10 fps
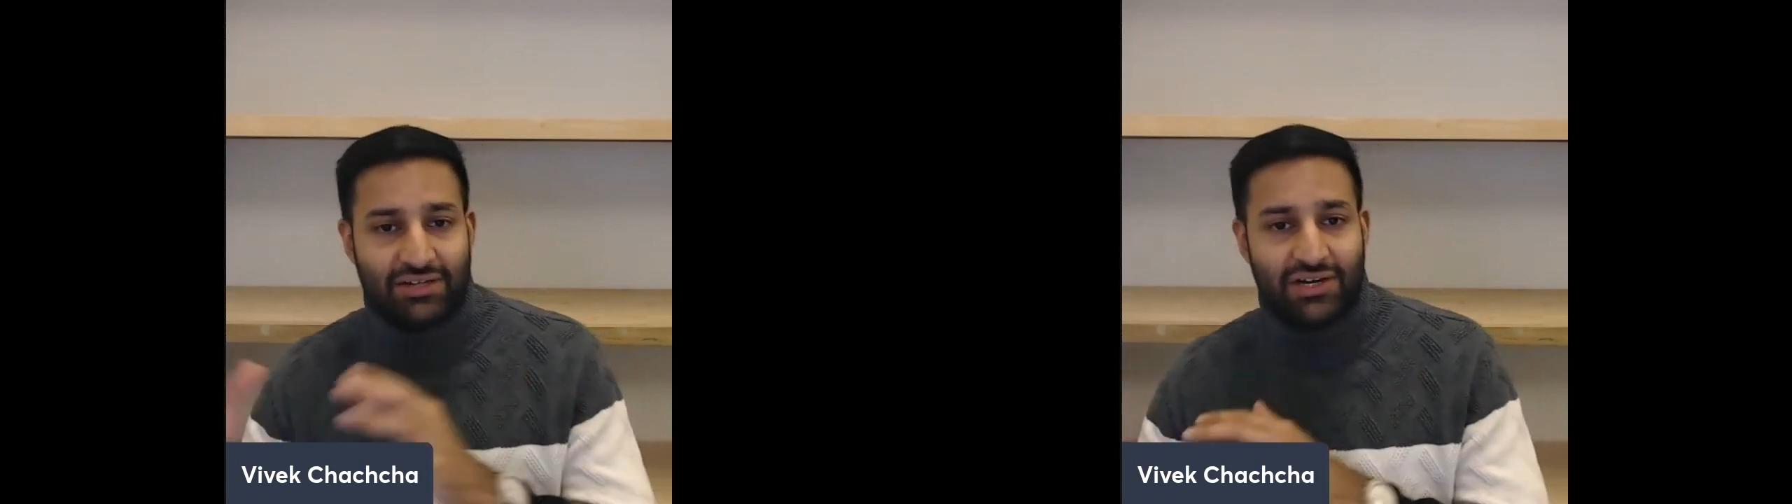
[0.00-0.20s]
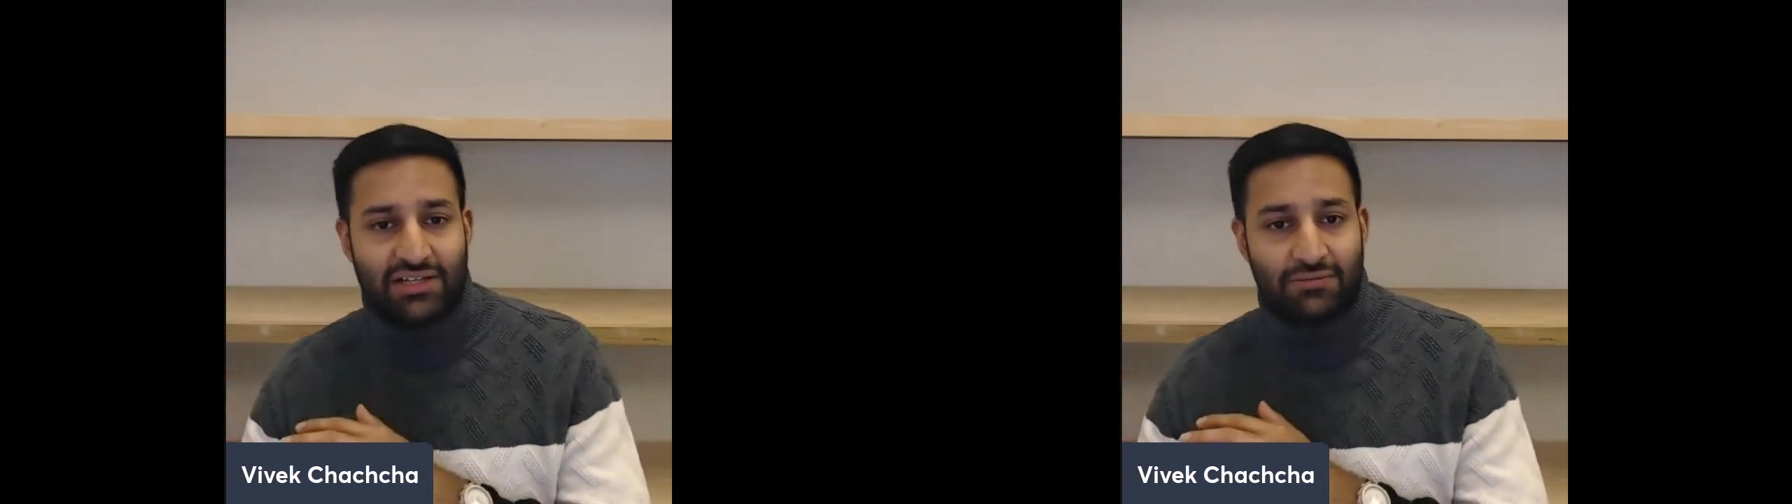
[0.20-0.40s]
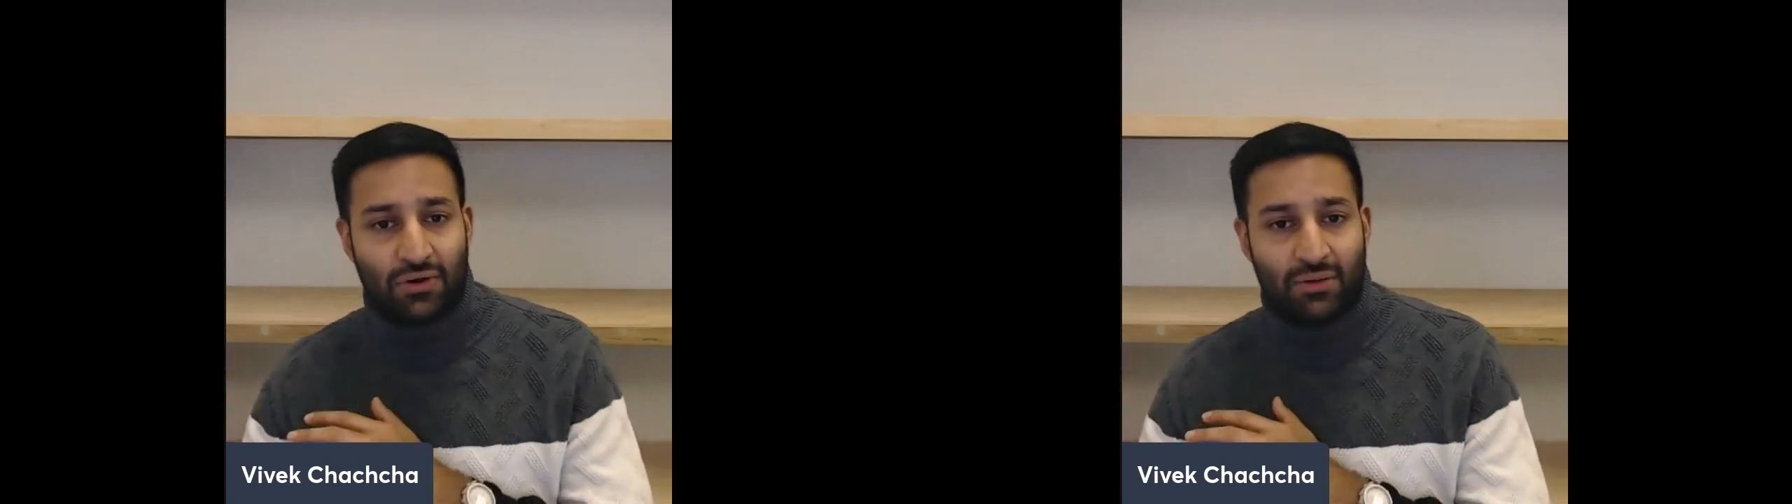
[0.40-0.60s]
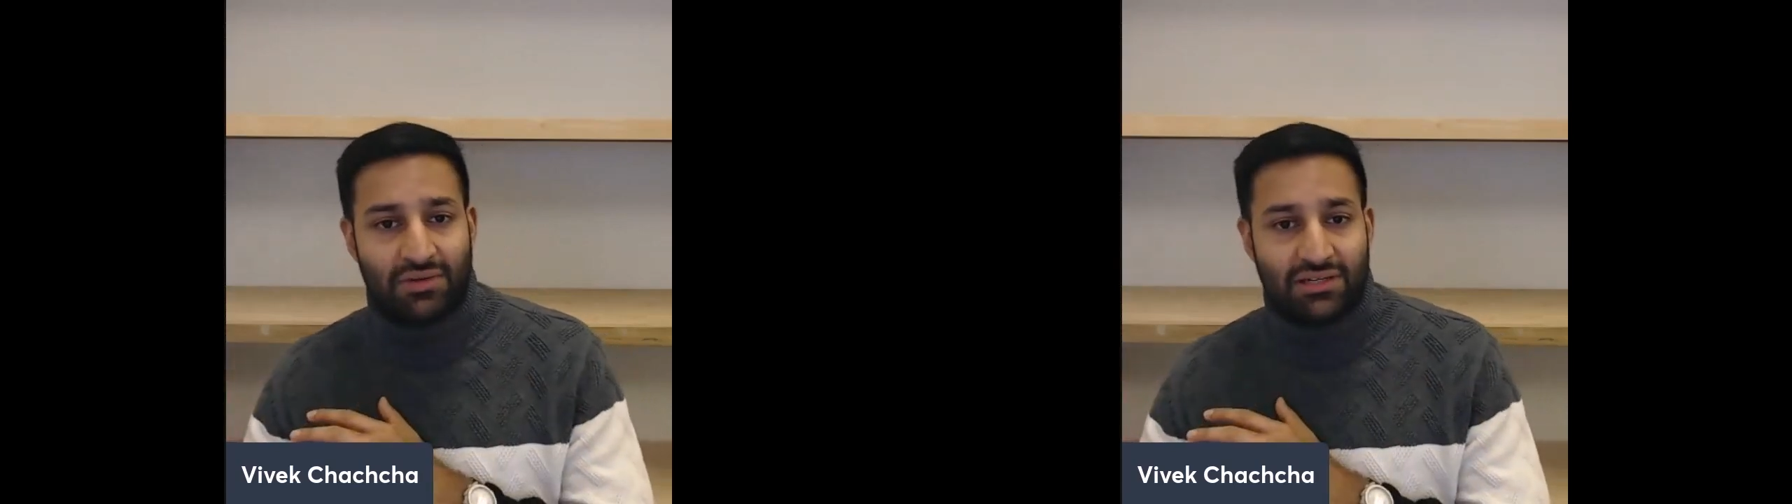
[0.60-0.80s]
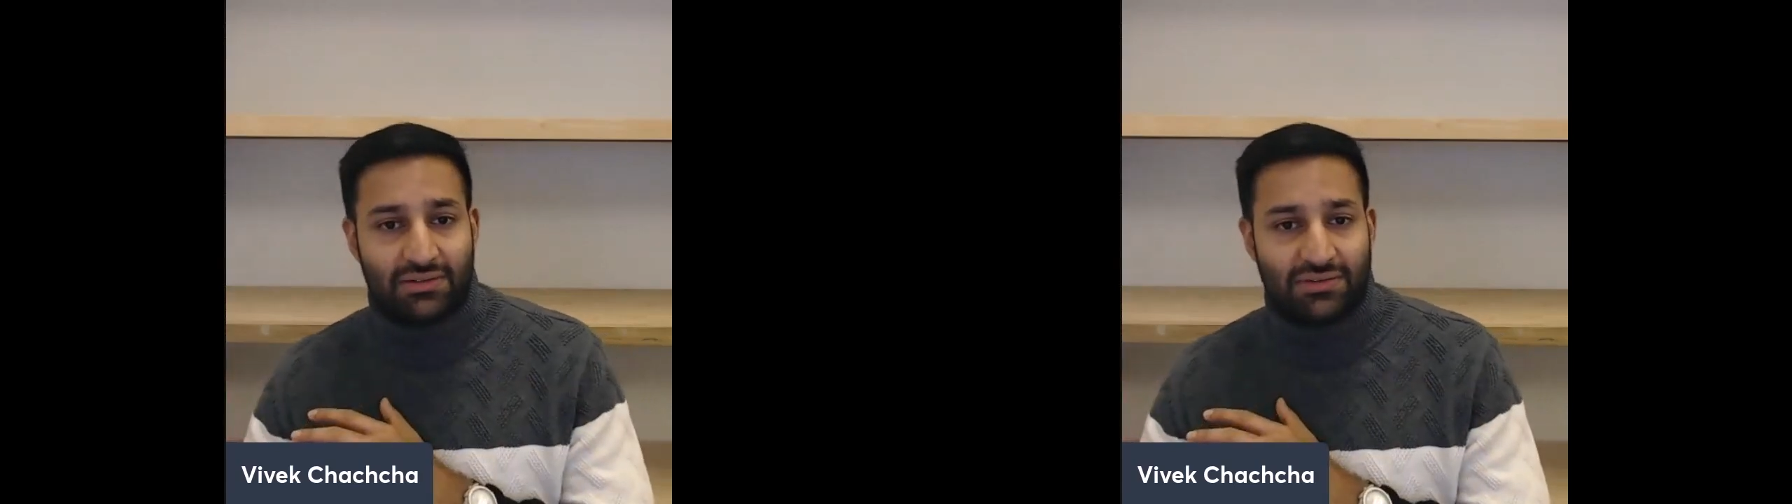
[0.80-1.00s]
transformed
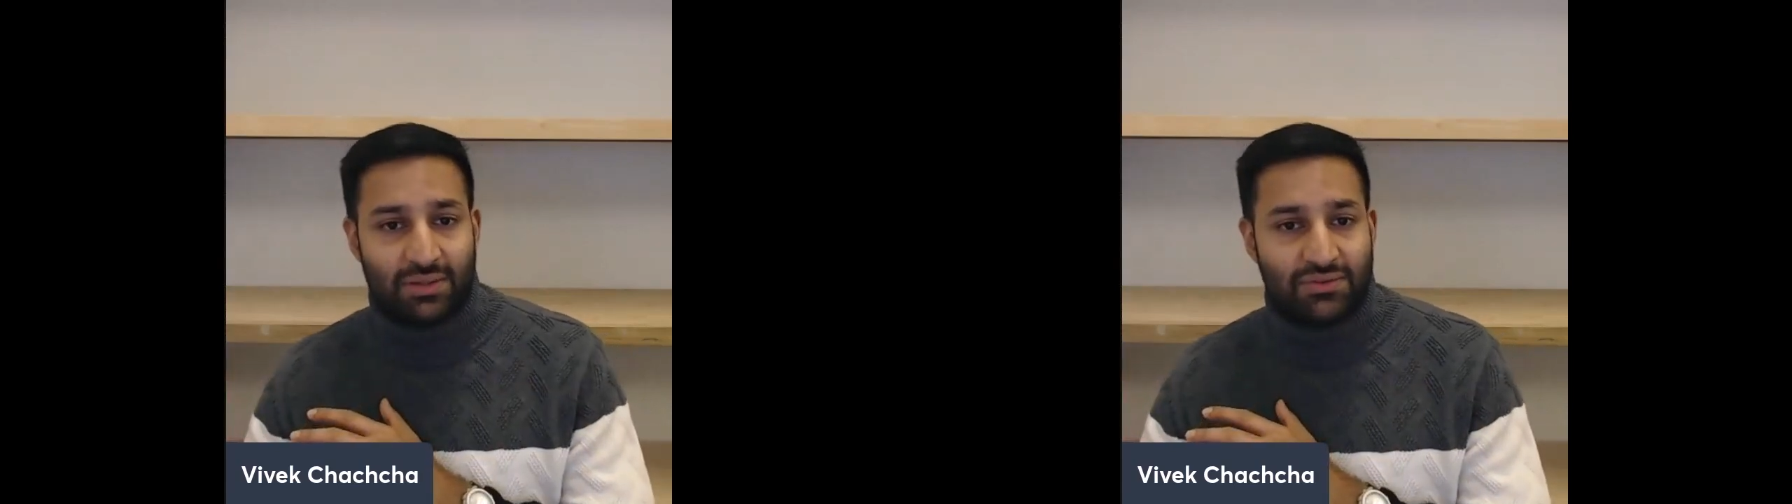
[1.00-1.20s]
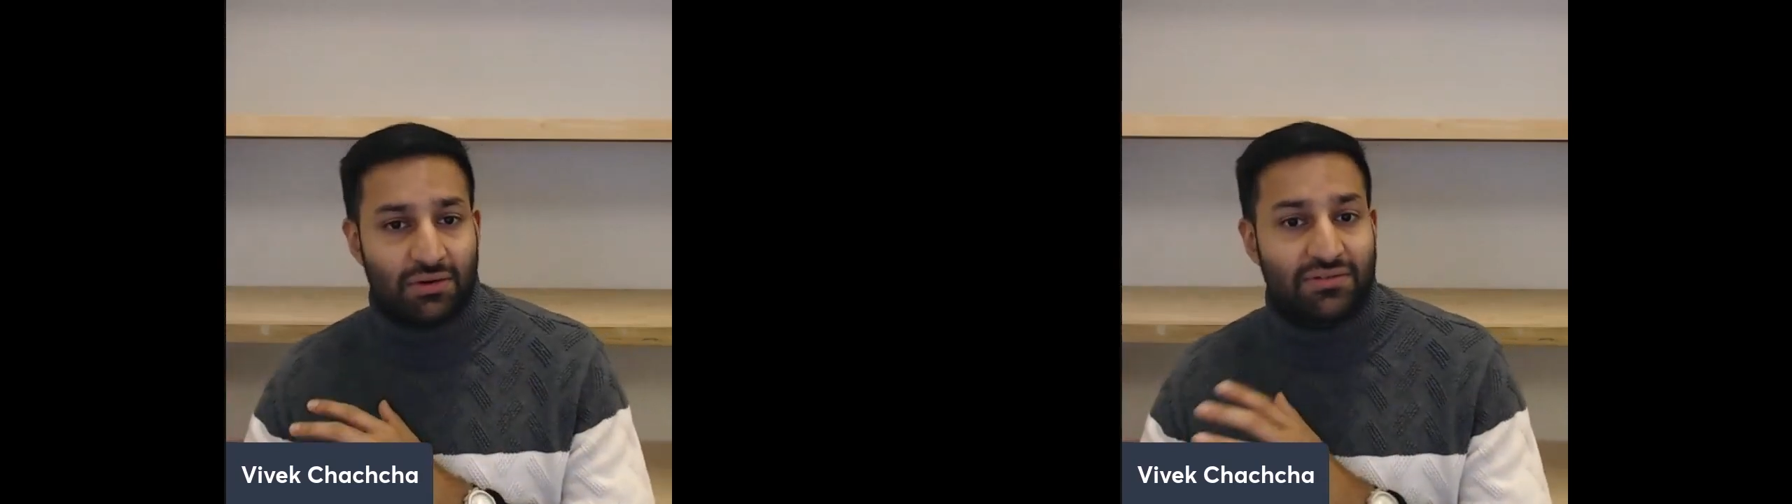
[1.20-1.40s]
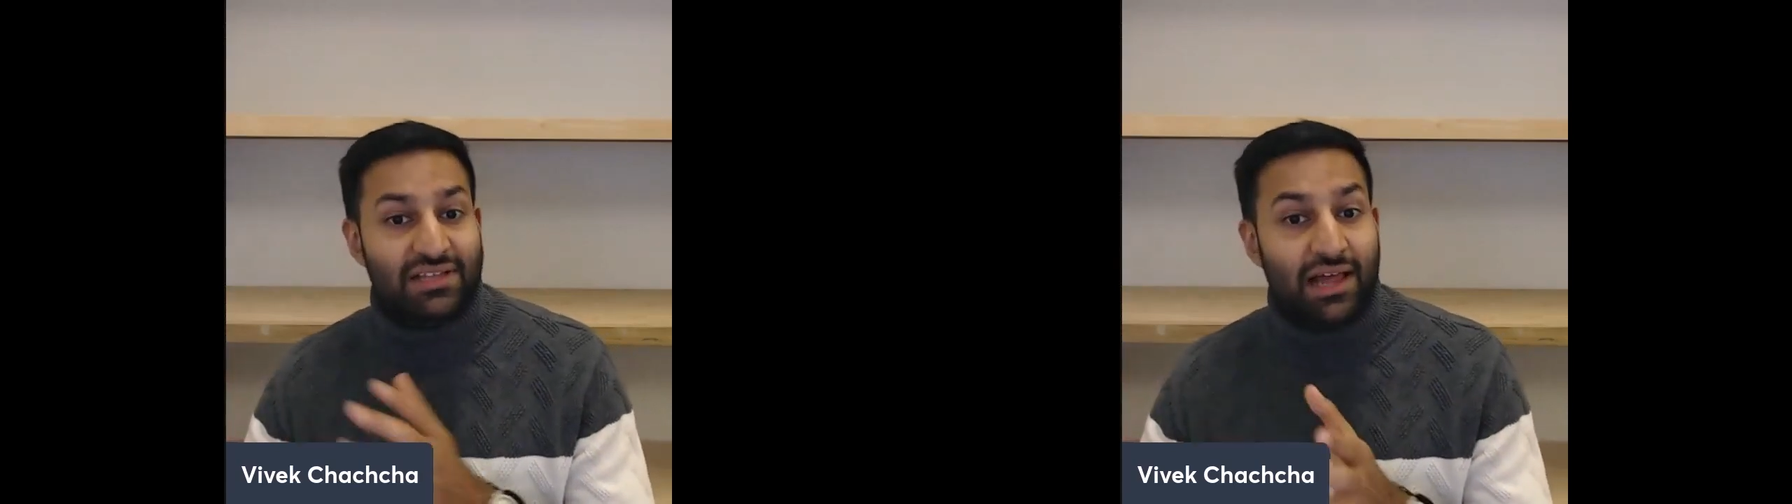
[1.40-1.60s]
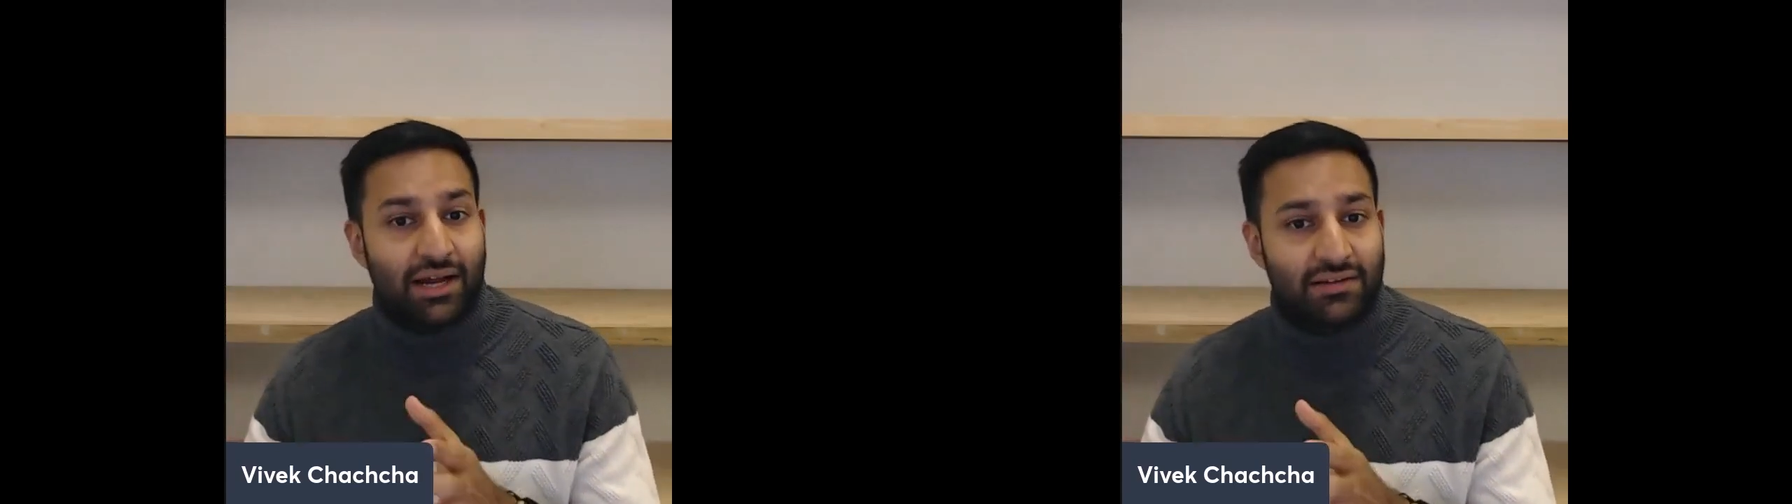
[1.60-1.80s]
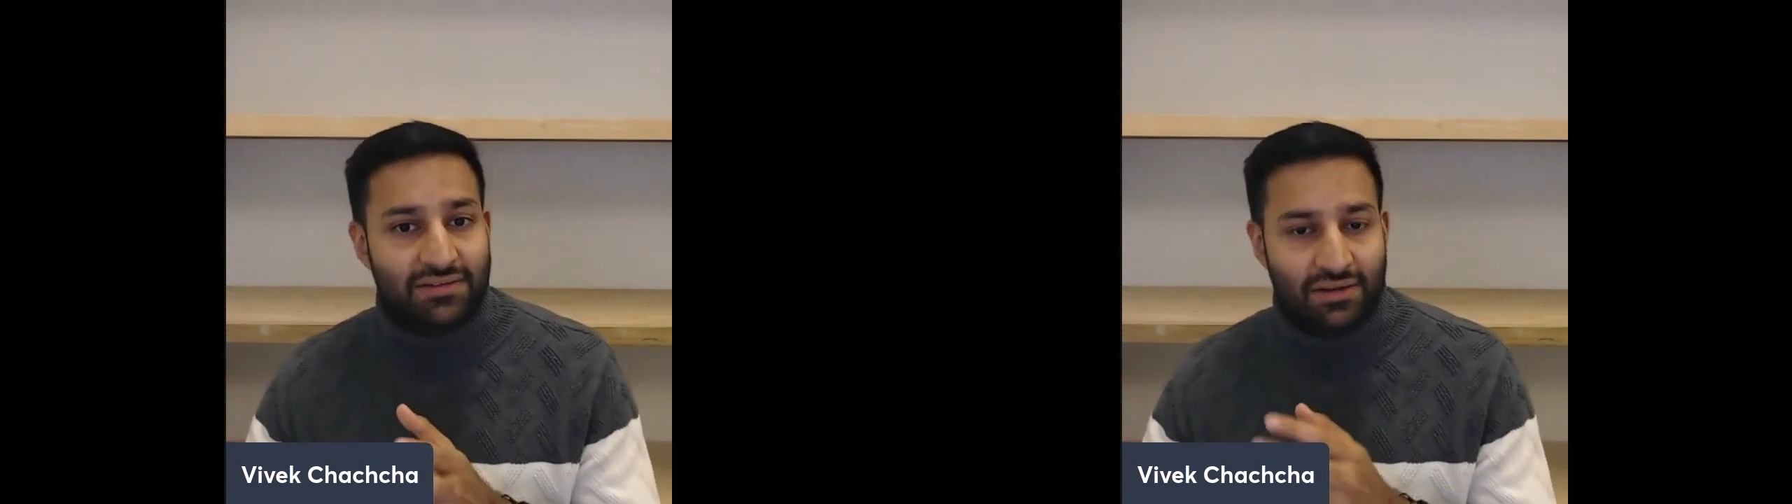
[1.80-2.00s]
into some sort of
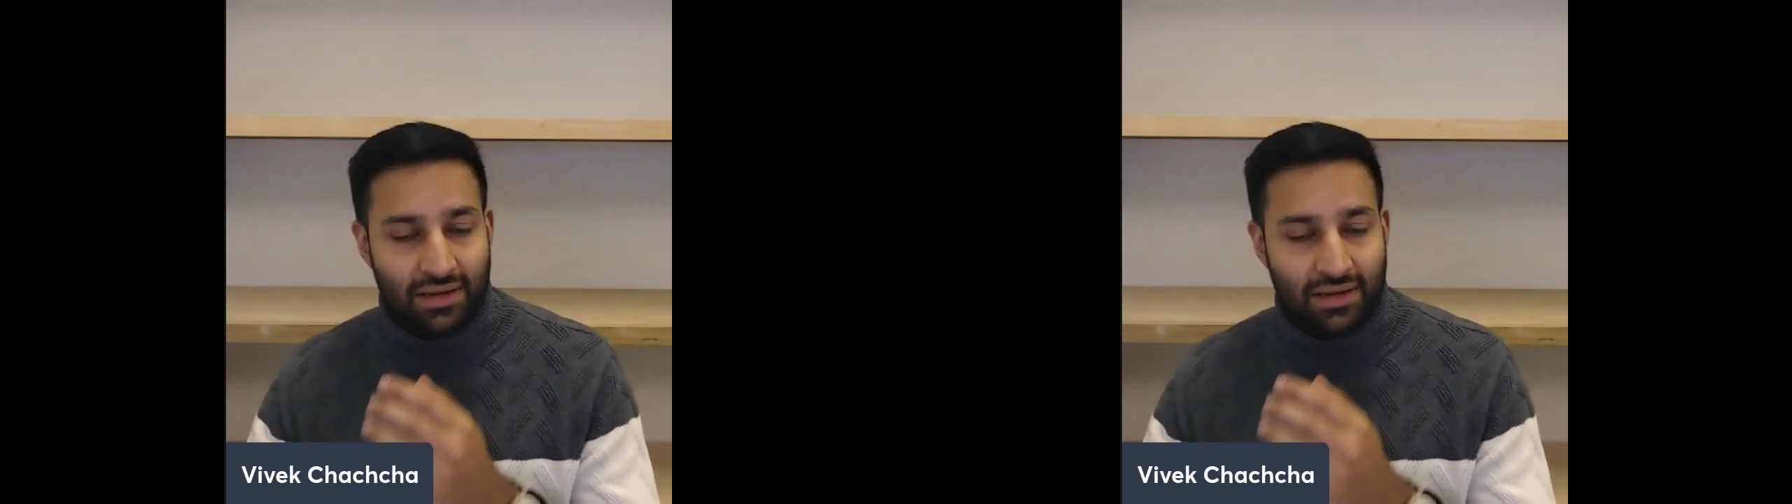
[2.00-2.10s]
slides.